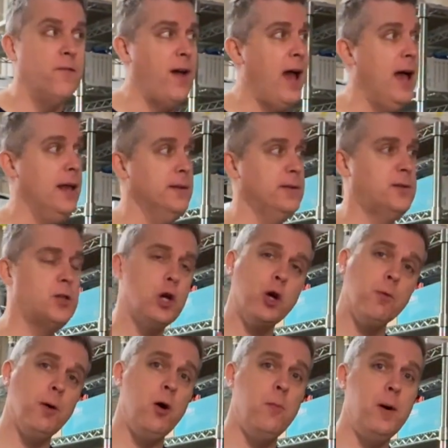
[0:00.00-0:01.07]
has
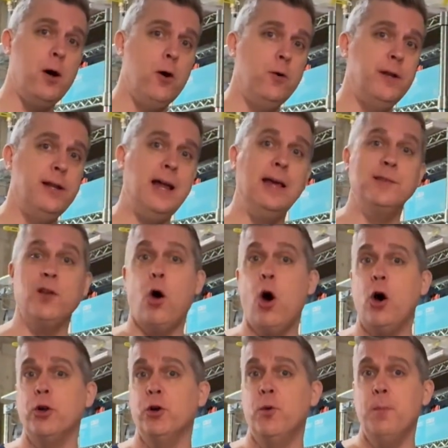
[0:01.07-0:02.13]
turbo mode, it has
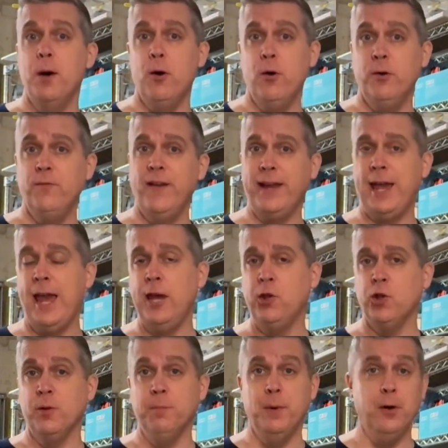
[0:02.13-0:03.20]
auto mode,
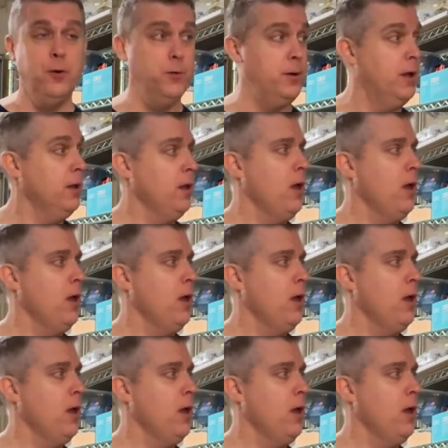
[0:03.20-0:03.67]
vacation mode,